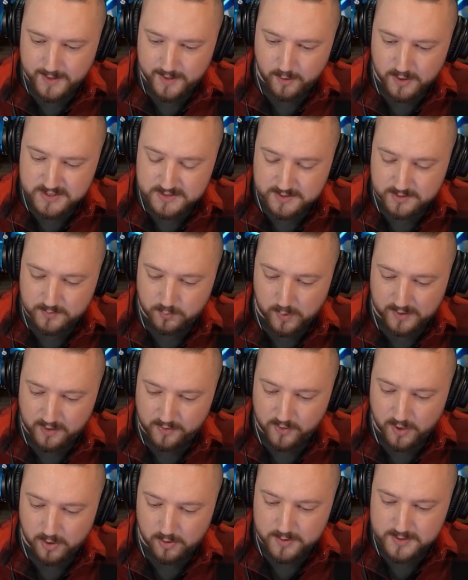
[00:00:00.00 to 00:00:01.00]
goes one
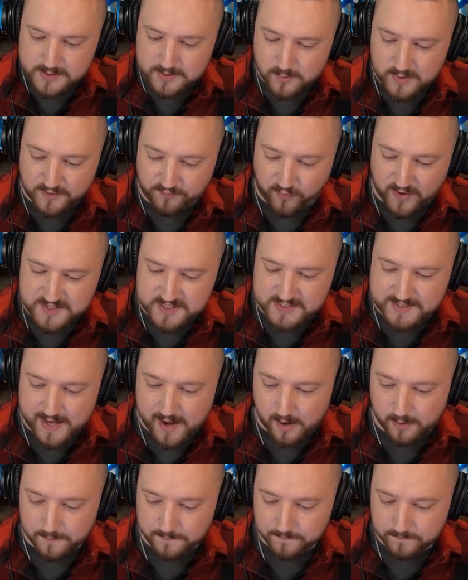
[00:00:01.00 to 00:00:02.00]
of those. We can freeze this
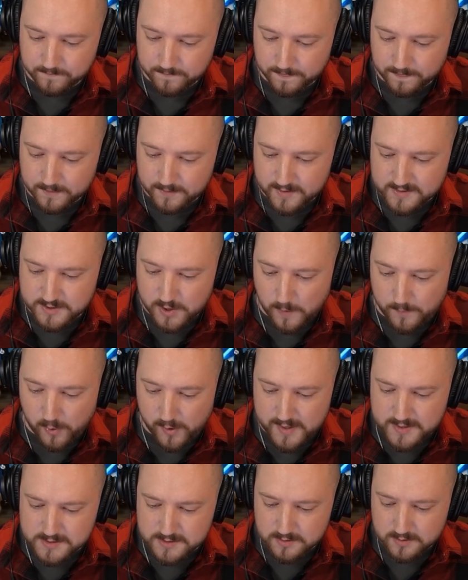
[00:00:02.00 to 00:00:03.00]
down. Let's go,
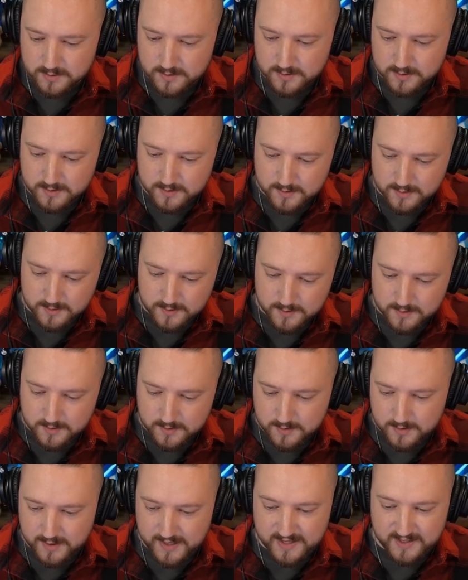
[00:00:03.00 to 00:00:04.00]
boys.
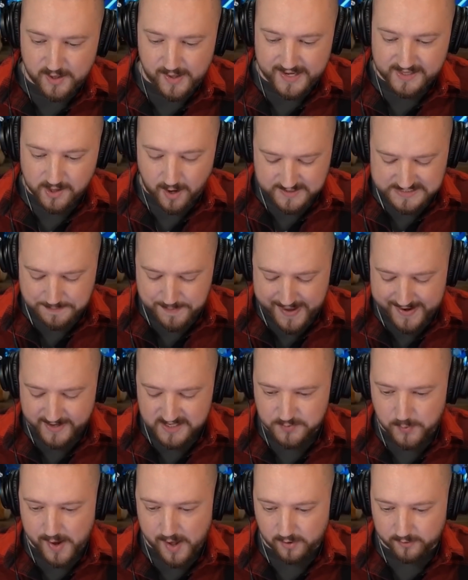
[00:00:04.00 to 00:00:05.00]
He, he locks it back
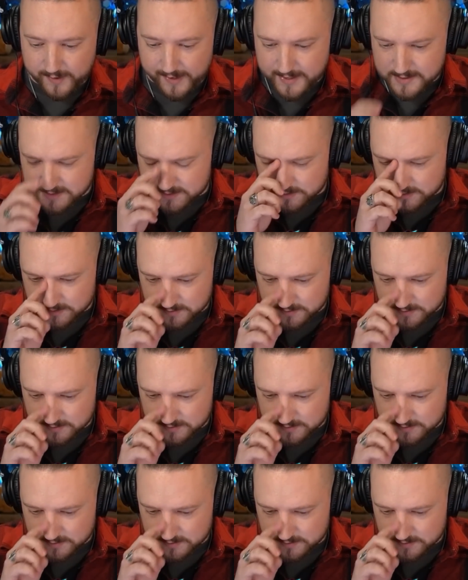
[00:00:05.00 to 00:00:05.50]
as well, right?